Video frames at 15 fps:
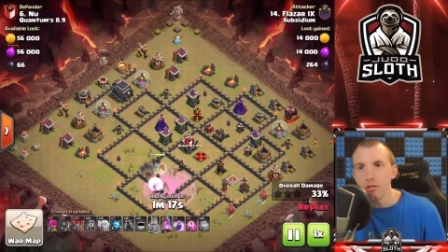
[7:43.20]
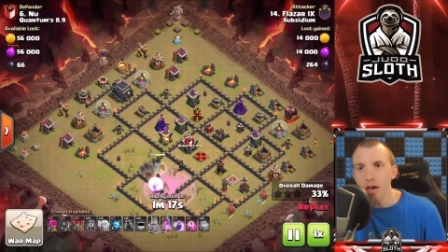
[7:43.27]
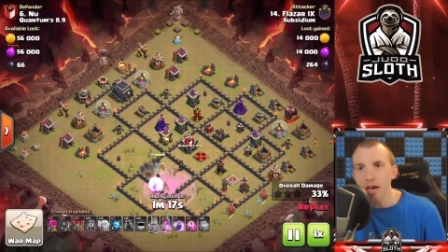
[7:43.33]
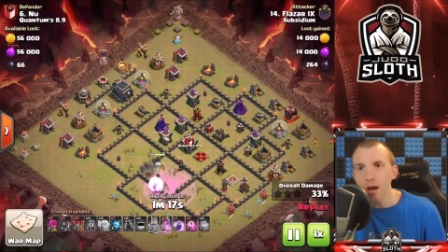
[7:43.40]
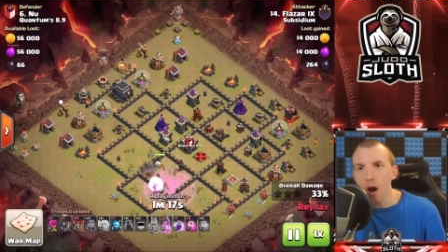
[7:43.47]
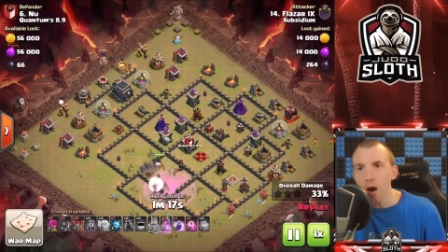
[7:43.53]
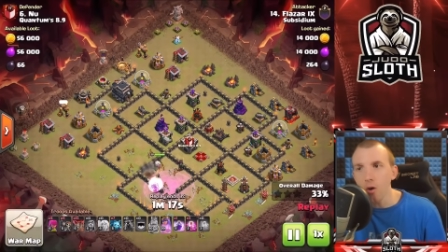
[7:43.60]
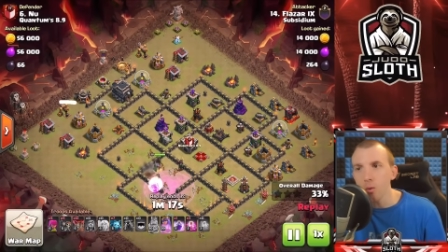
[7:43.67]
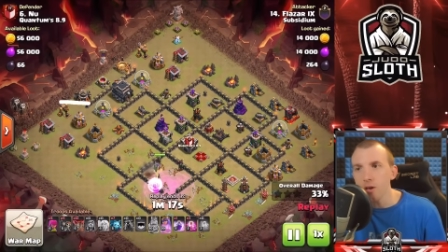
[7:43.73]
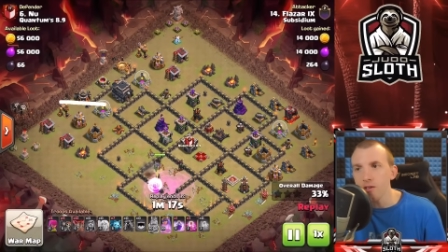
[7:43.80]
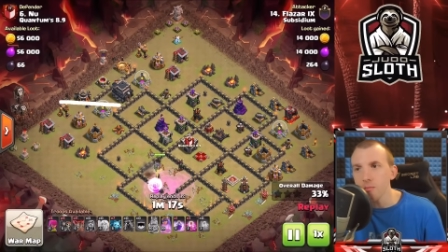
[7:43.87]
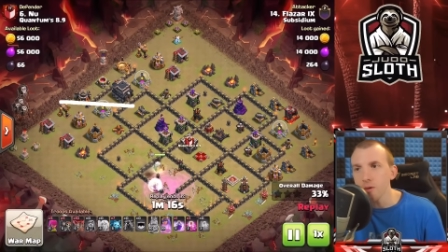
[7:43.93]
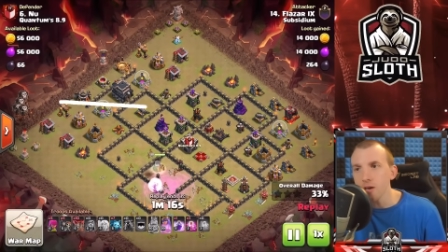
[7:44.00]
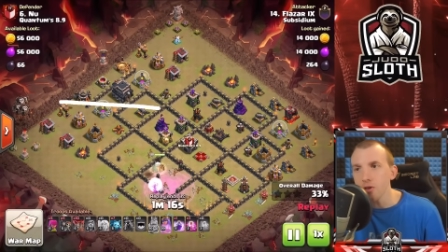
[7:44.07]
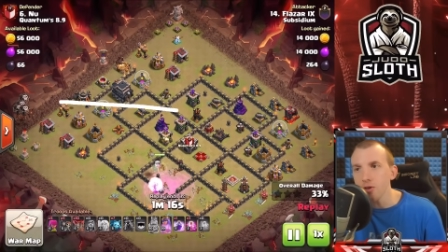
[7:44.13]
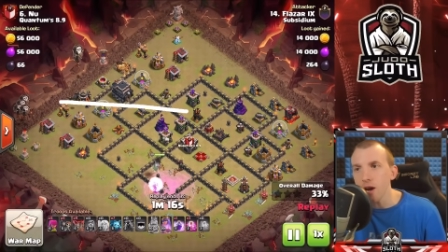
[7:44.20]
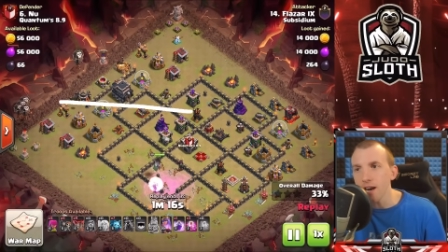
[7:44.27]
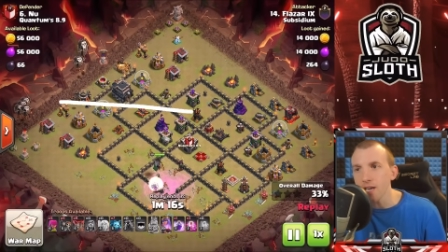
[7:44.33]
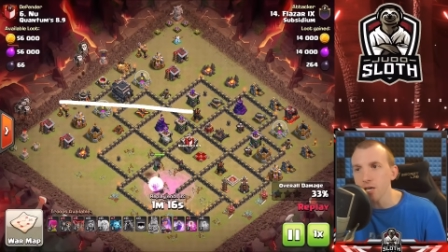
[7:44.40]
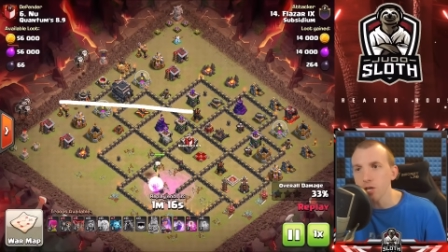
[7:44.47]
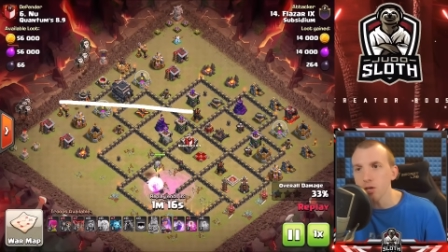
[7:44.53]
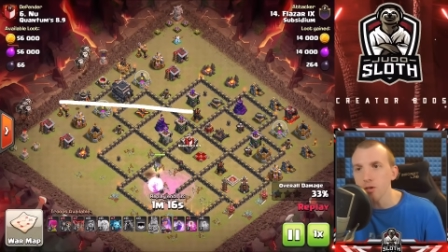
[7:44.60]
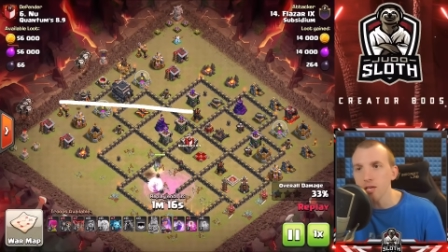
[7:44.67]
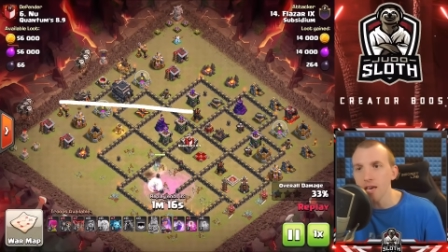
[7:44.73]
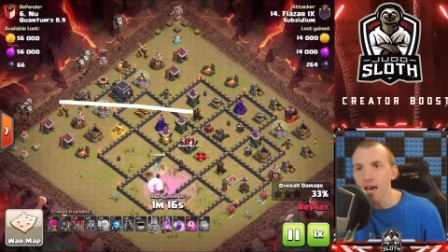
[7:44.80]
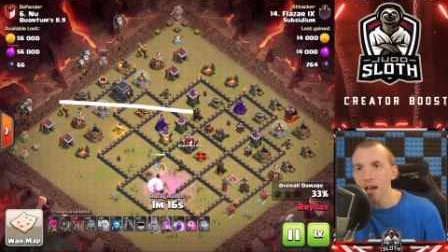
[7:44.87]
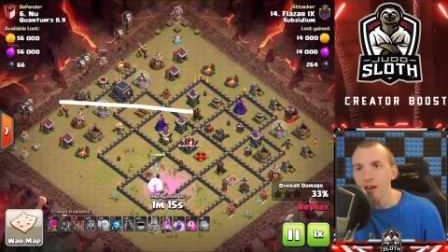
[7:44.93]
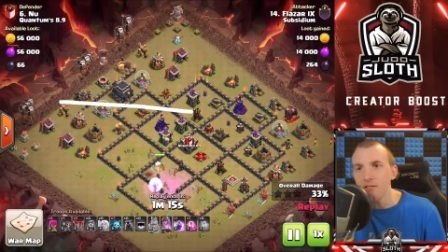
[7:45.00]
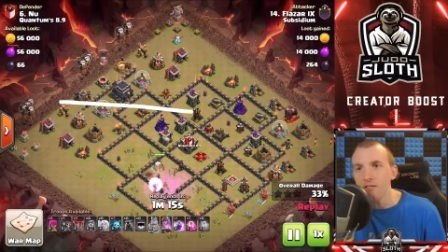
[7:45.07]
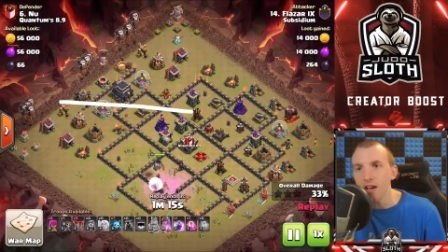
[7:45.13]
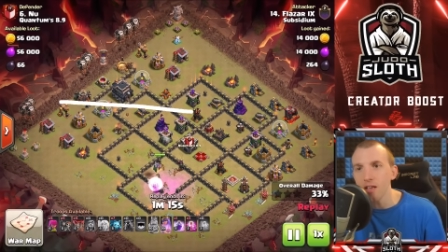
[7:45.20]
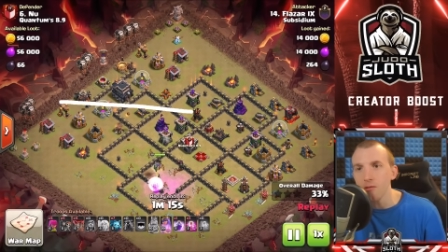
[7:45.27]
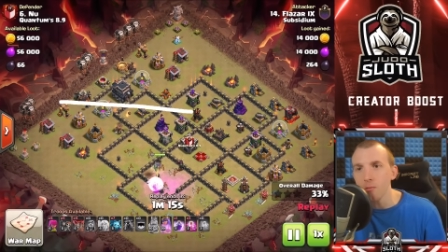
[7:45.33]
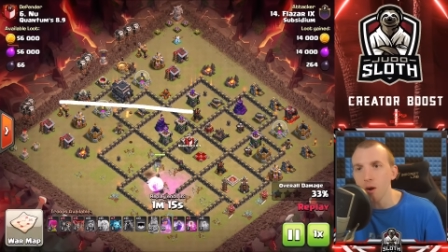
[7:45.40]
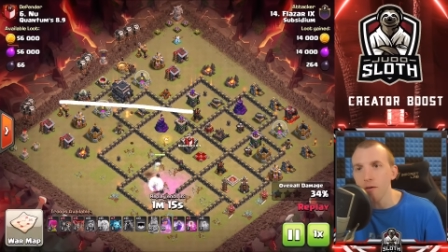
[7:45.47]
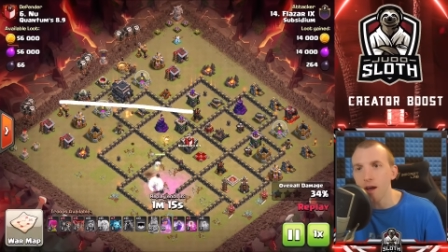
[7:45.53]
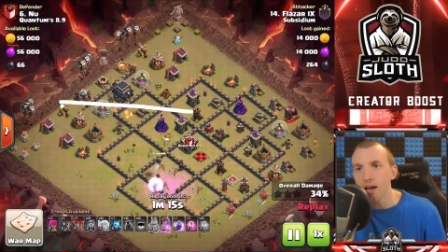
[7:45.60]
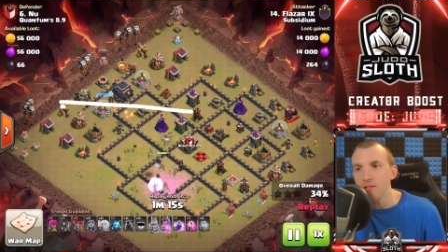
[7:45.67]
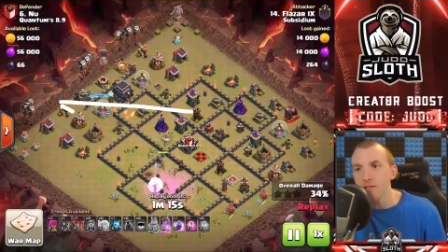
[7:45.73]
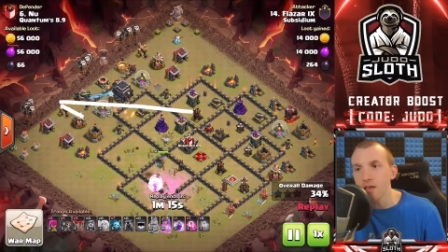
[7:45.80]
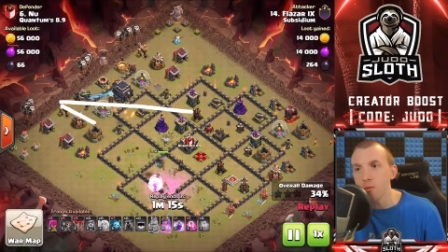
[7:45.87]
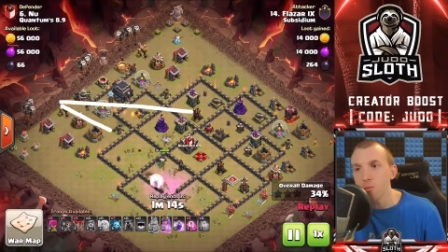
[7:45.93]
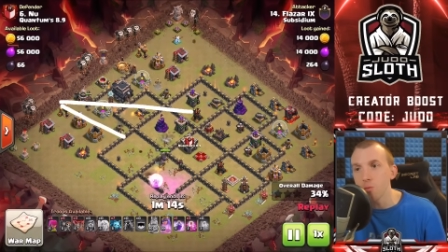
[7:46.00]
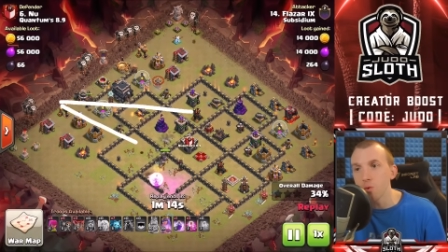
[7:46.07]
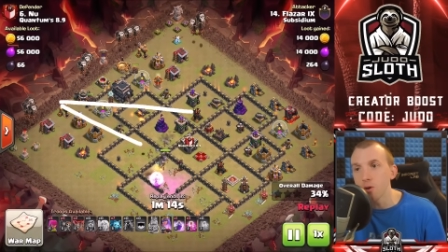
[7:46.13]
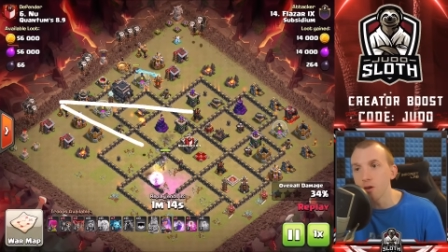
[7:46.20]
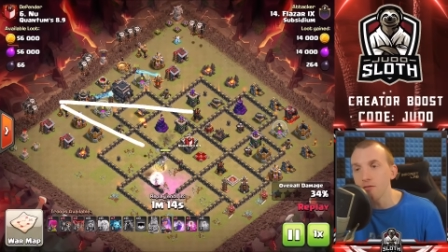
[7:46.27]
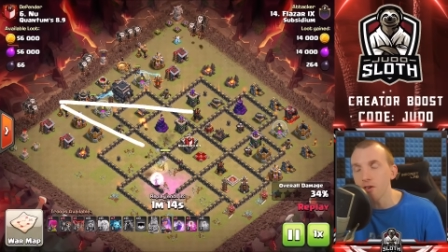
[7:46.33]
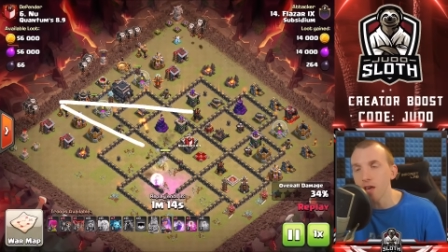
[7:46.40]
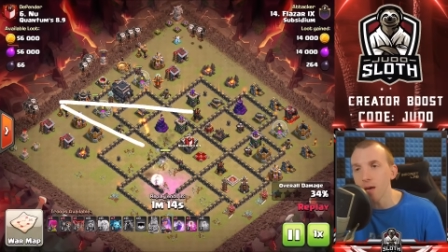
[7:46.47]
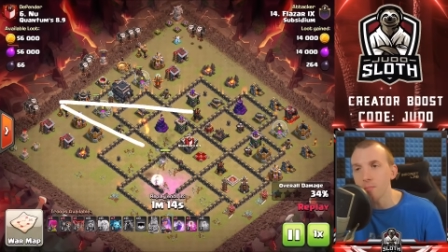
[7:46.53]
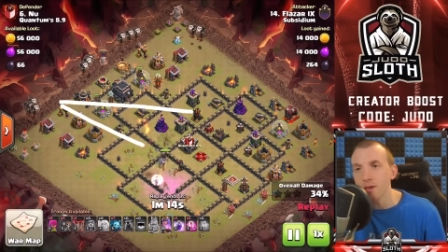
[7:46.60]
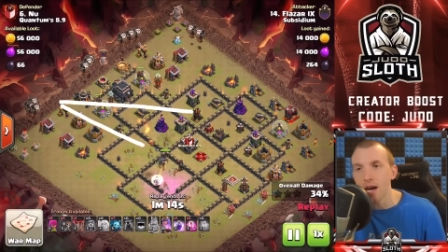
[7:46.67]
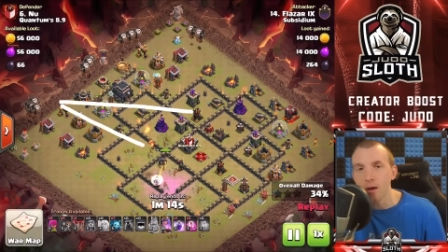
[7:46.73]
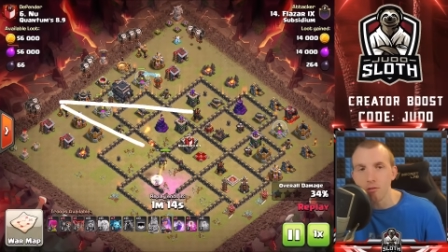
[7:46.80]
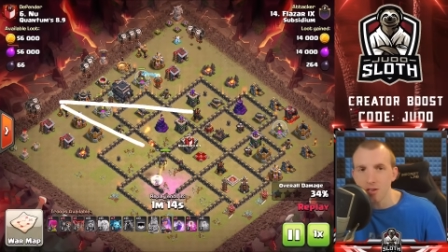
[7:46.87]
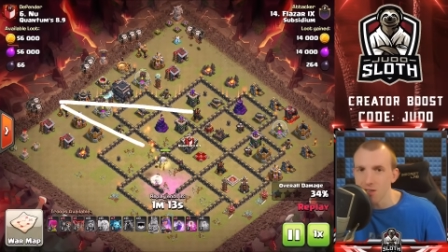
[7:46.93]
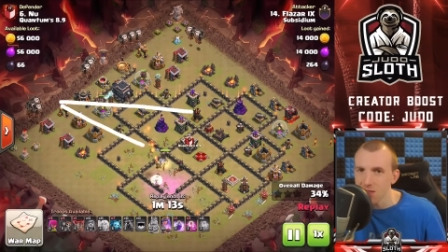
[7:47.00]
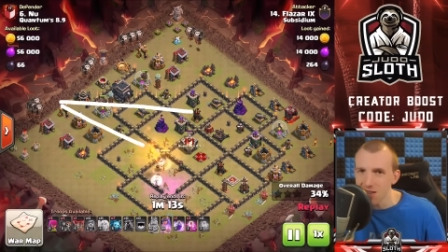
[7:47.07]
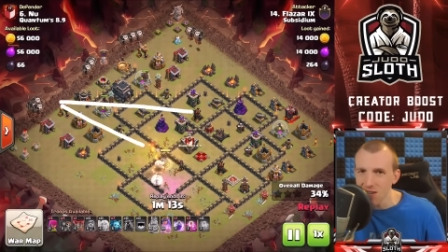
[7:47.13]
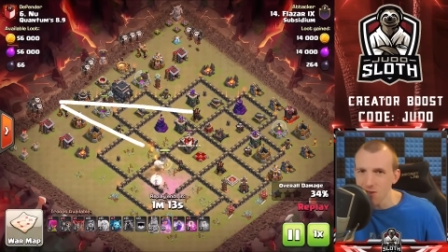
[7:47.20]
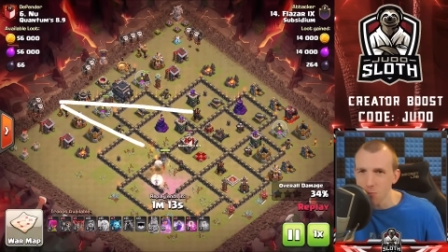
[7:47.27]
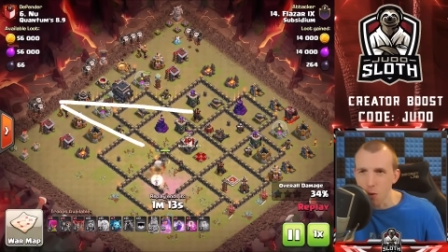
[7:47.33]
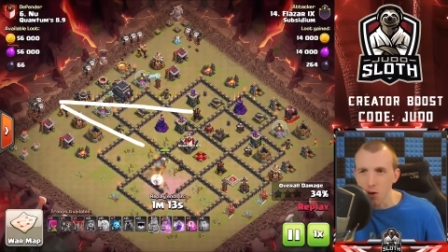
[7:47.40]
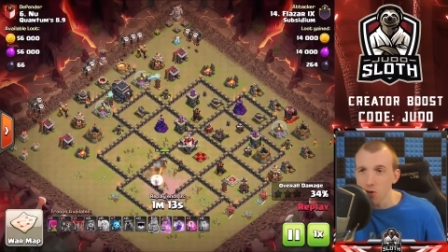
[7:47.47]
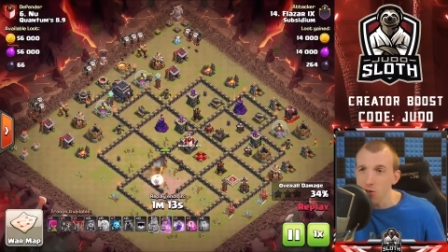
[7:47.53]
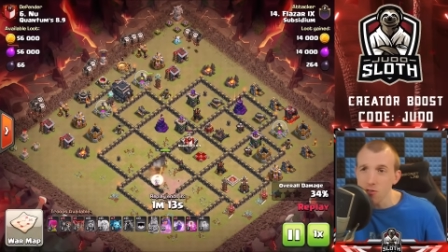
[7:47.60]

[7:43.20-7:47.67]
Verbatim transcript: They are going to be attracted to the air defense, whereas they would have came down to this one.